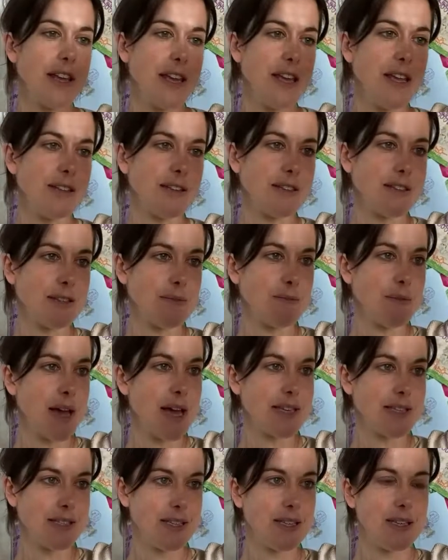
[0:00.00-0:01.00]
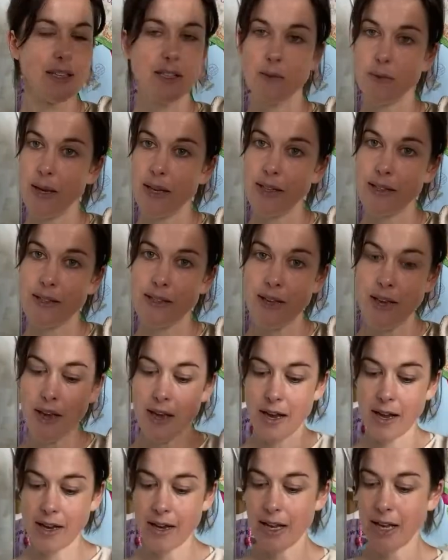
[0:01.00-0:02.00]
eat some acidic sweets
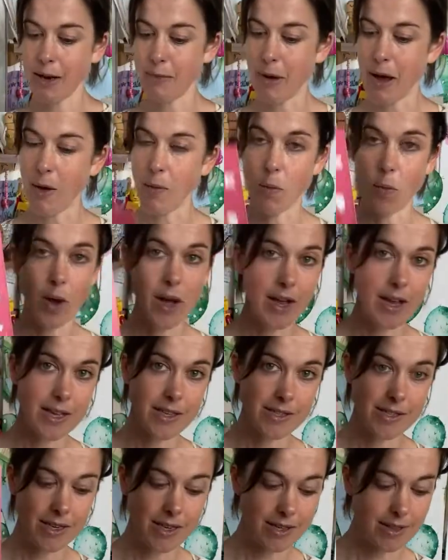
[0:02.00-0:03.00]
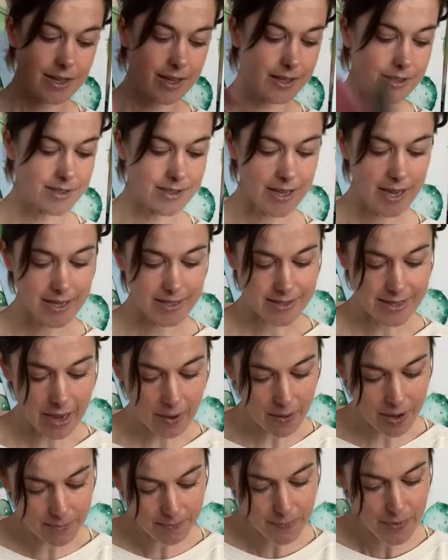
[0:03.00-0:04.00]
and learn about why acidic things taste
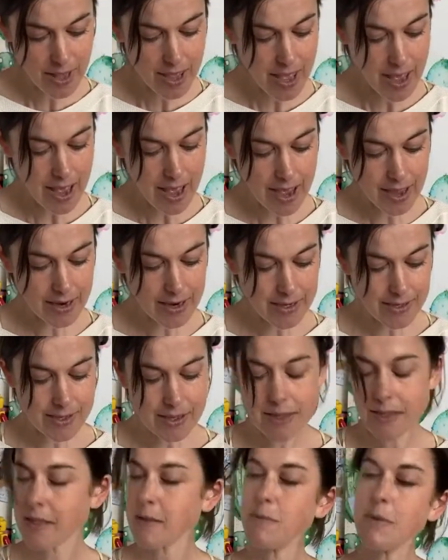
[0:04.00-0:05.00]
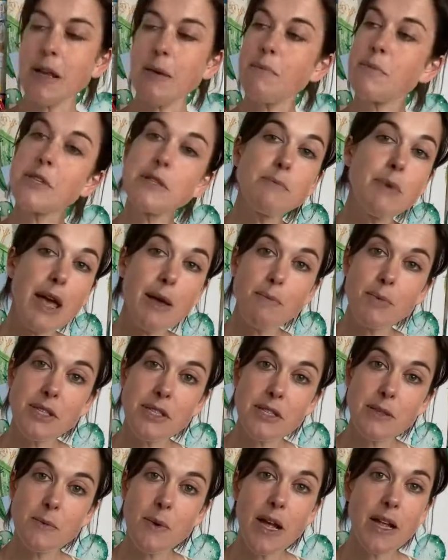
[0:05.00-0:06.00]
sour. And I'll send you some litmus papers
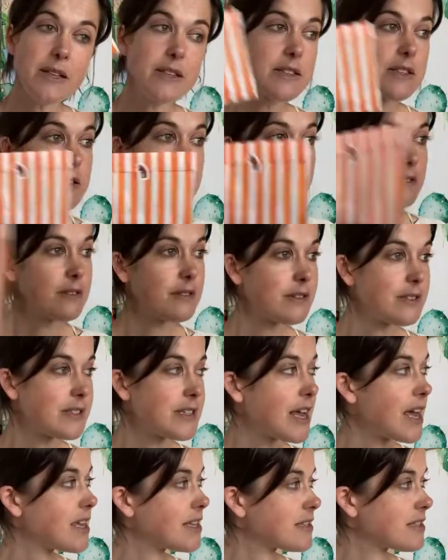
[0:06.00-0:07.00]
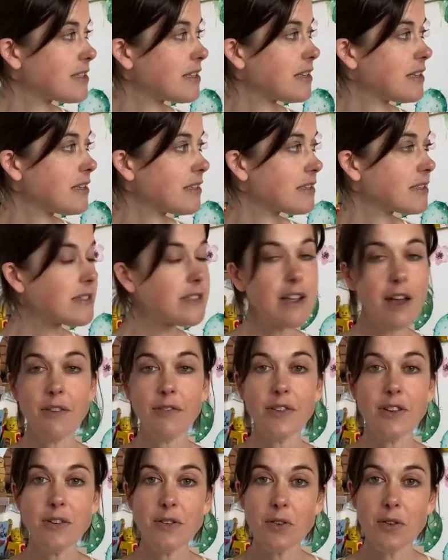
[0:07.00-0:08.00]
as well, so you can test these stuff
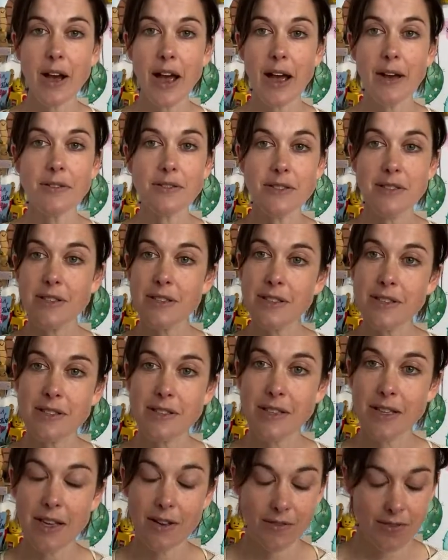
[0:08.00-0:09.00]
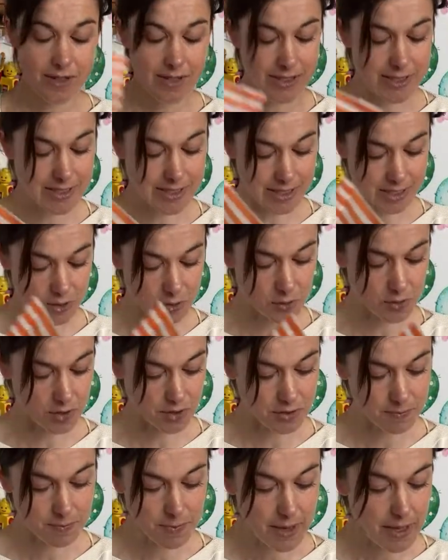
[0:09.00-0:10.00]
in your house and just see if it's acidic or not.
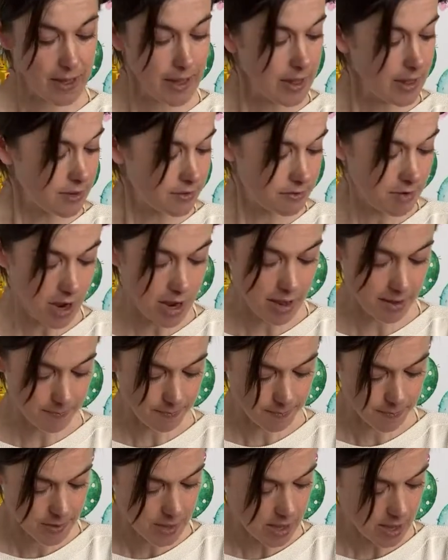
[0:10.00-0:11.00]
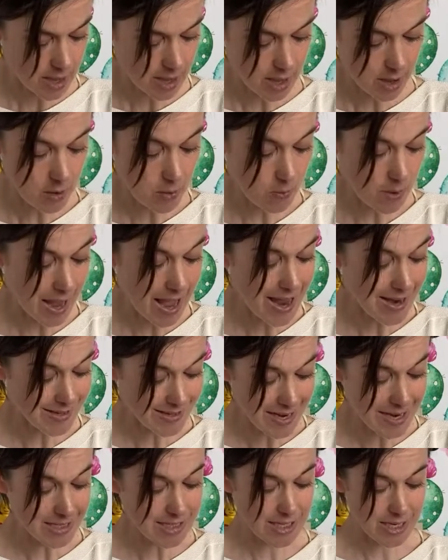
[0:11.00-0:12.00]
Right. Oh, and
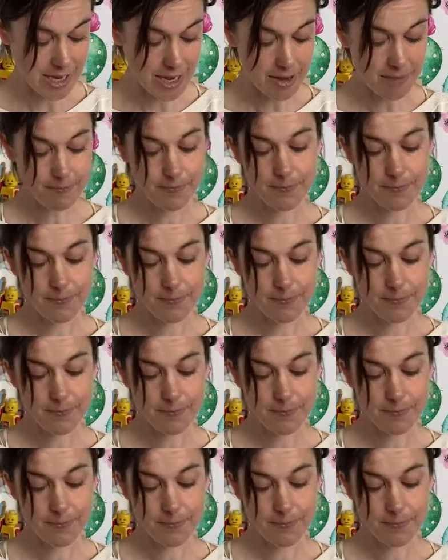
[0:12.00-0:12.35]
actually,